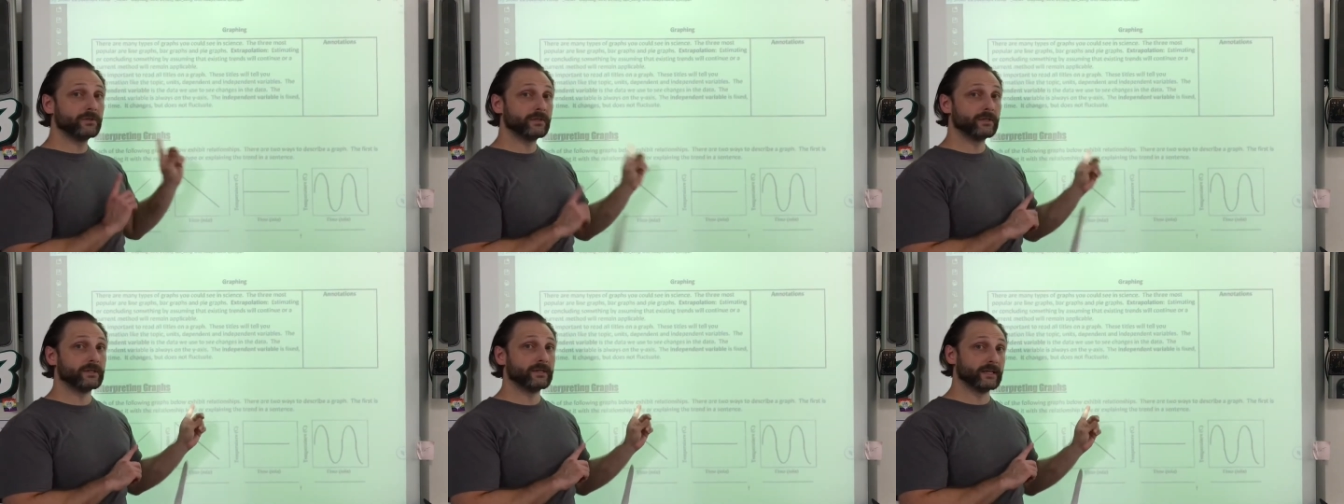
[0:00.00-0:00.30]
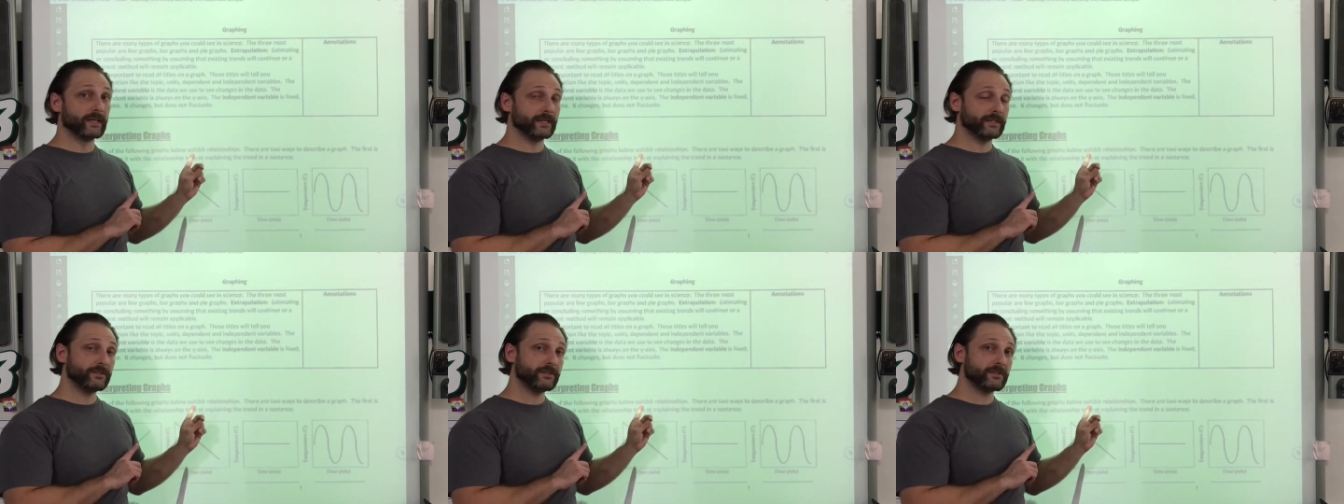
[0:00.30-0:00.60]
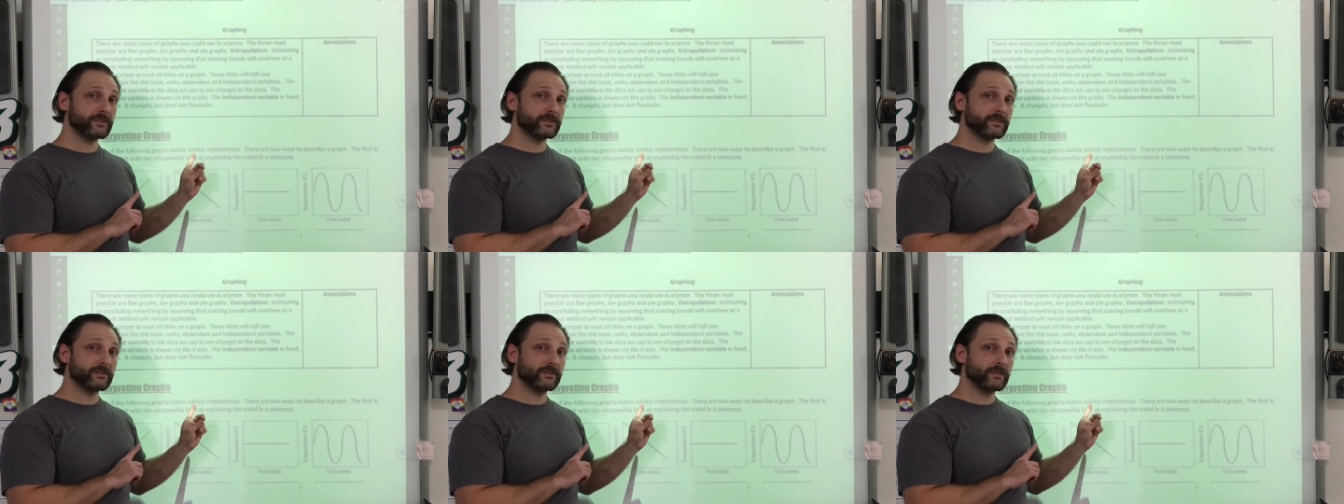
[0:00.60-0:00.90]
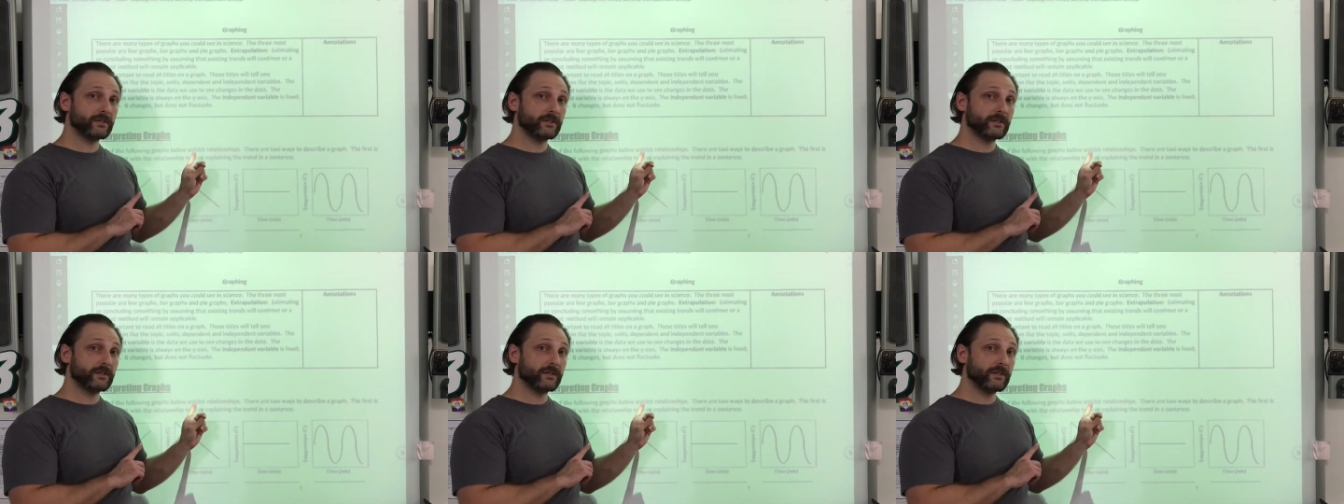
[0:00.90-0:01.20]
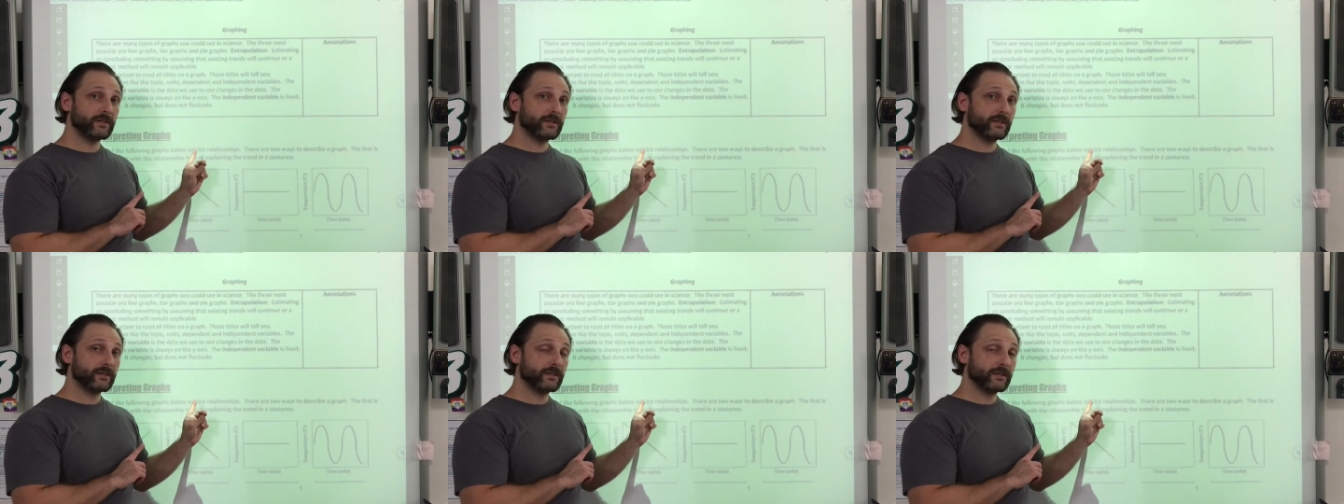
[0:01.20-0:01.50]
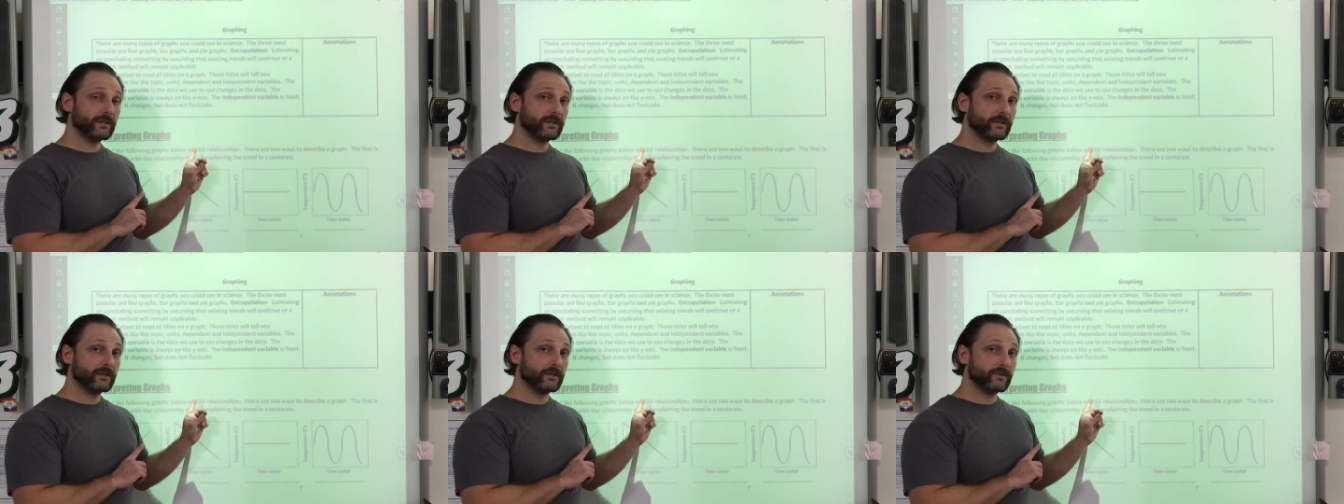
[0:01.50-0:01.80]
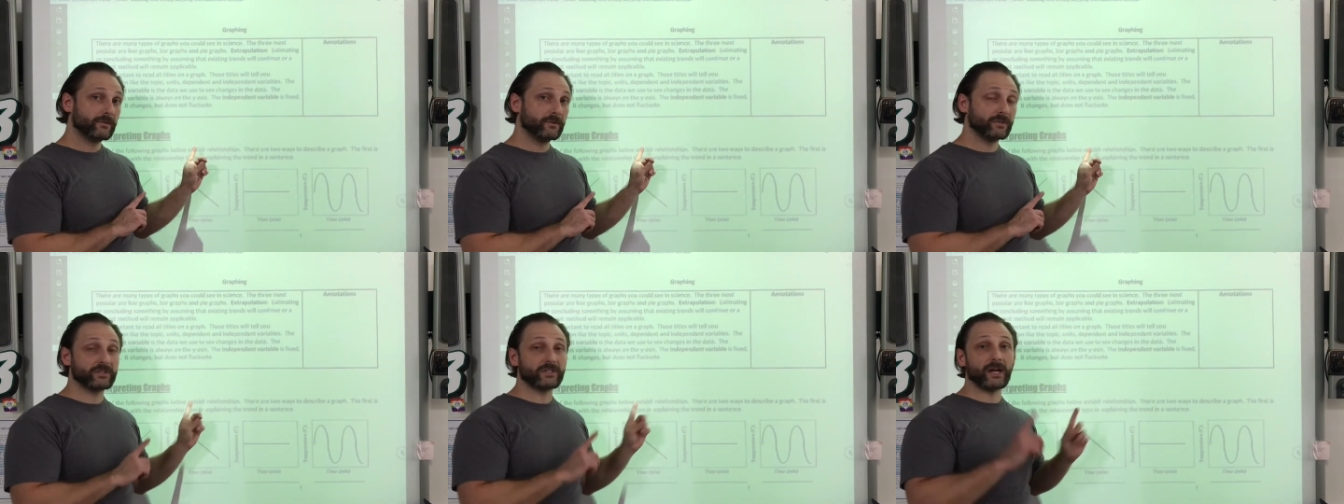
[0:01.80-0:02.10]
this,
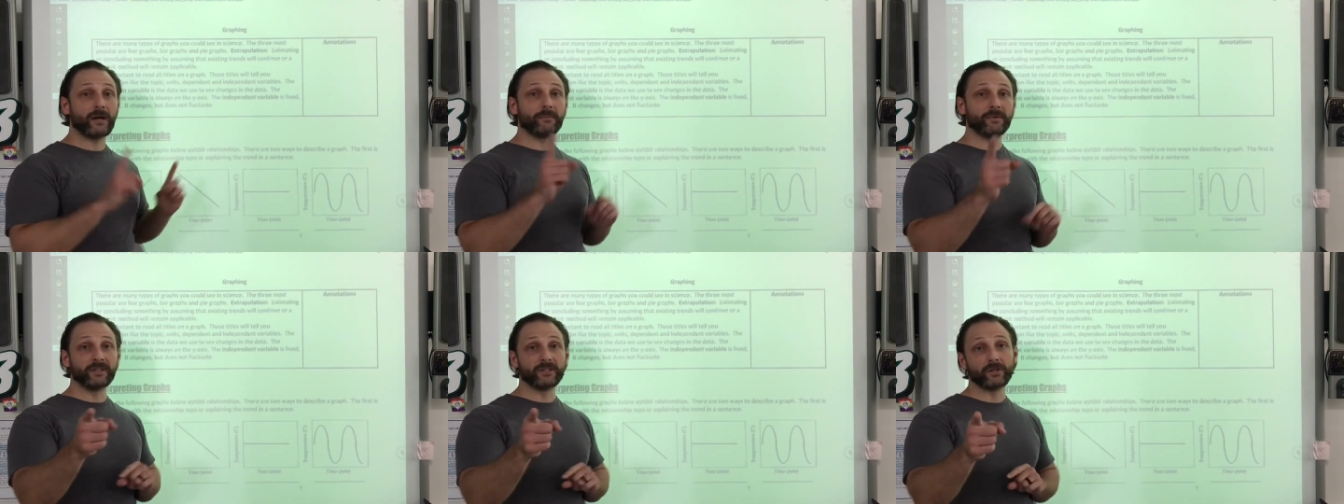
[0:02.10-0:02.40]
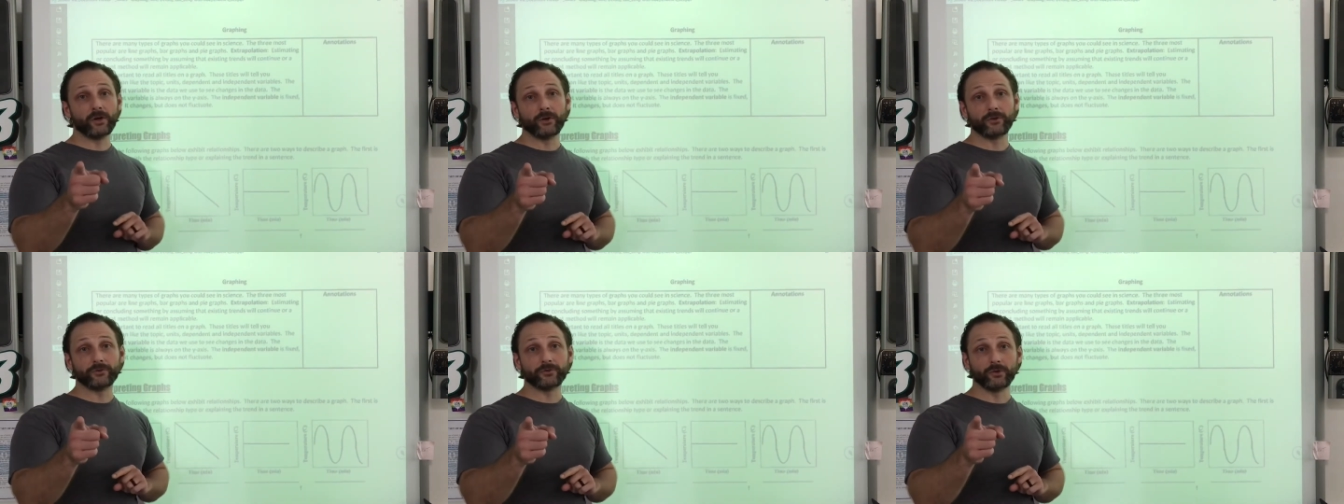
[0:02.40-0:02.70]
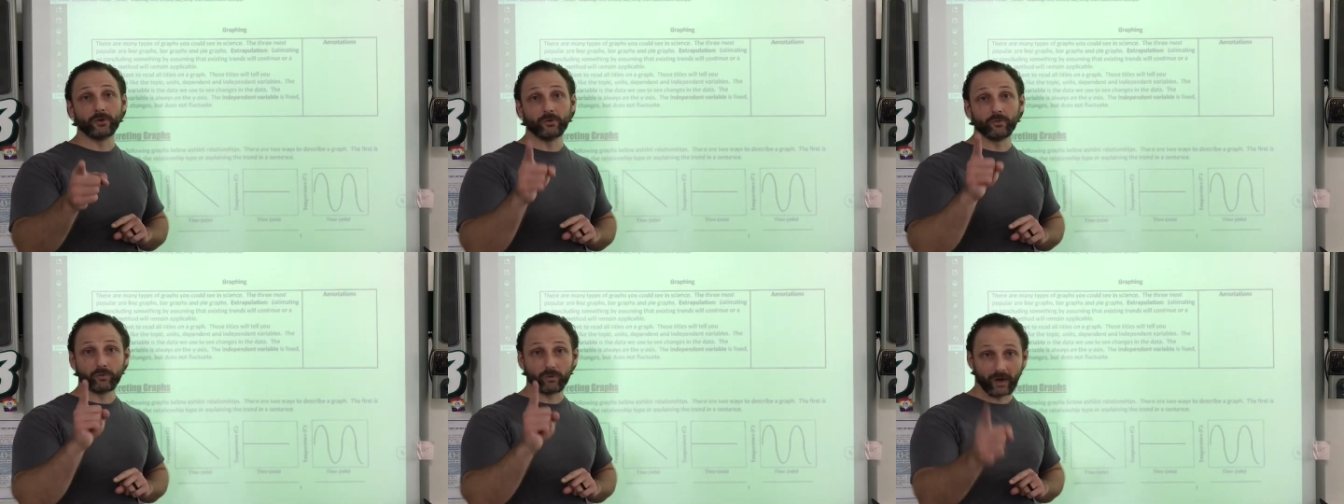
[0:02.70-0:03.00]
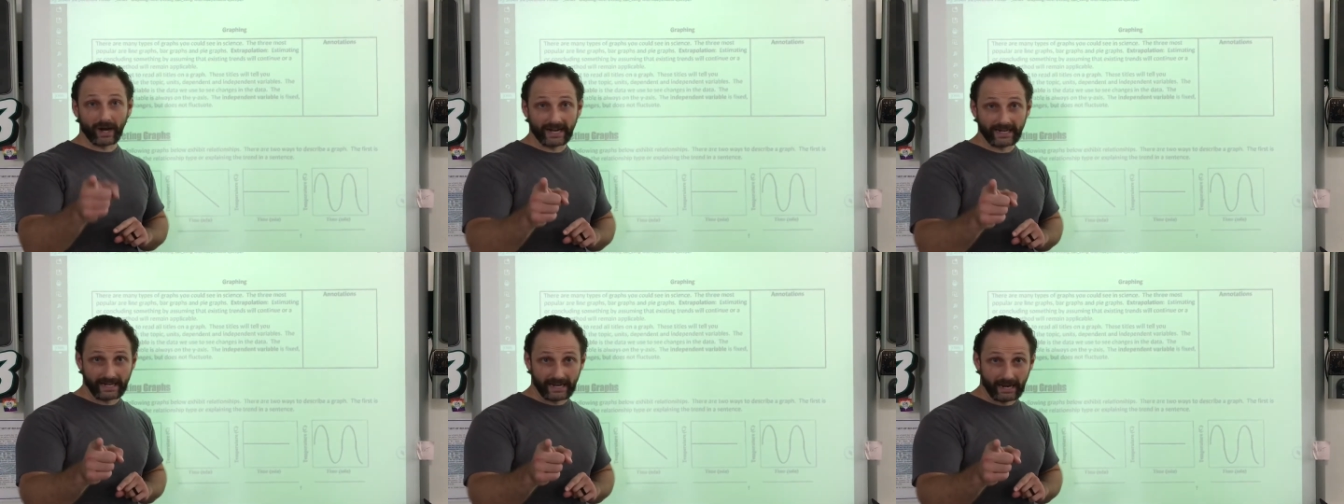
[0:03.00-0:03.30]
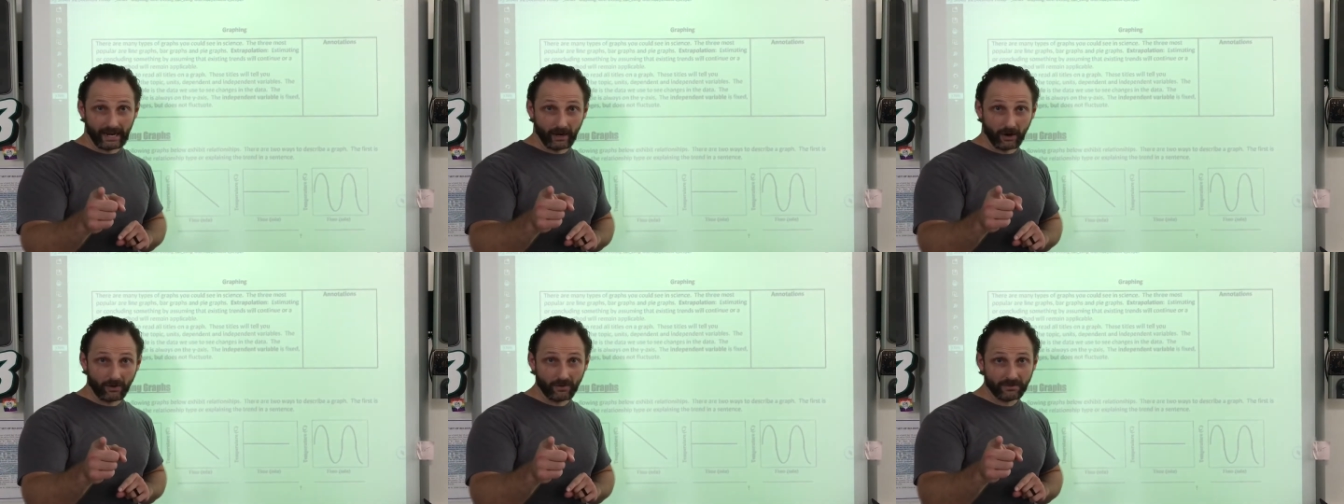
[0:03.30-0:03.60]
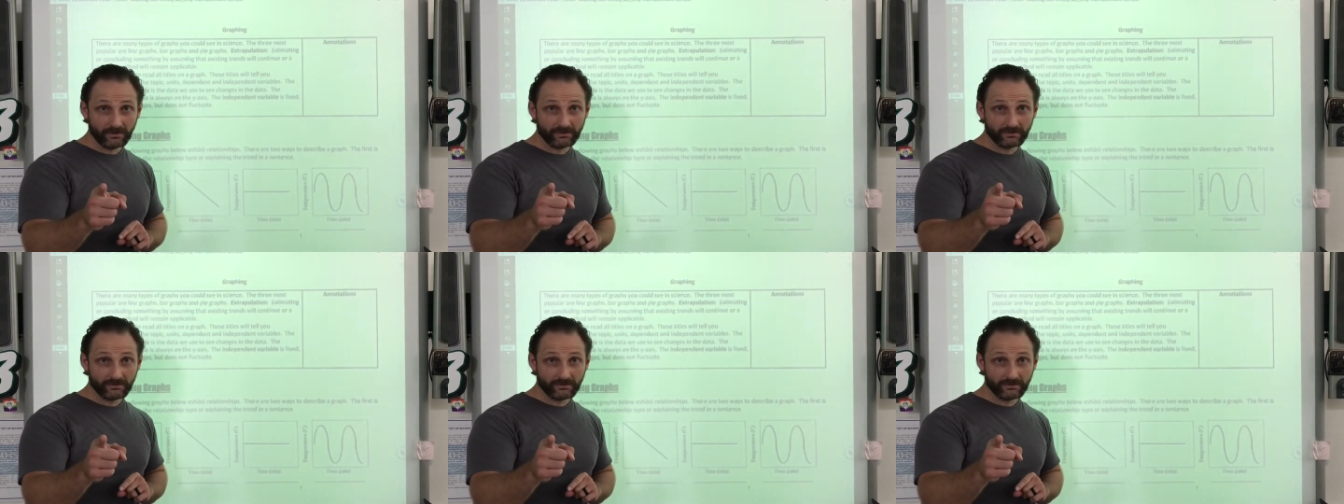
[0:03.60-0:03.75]
which I'm going to go through right now.